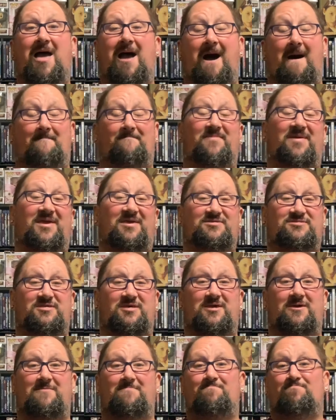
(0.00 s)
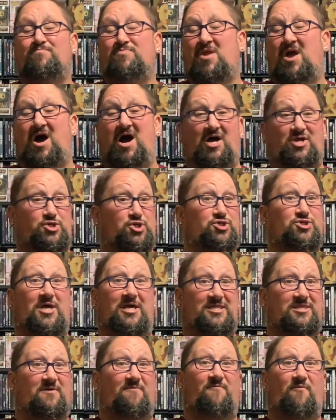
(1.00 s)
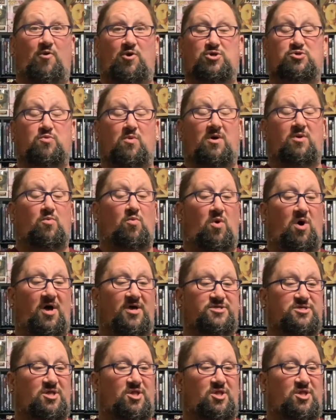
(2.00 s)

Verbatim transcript: amazing, uh, just like the first one was.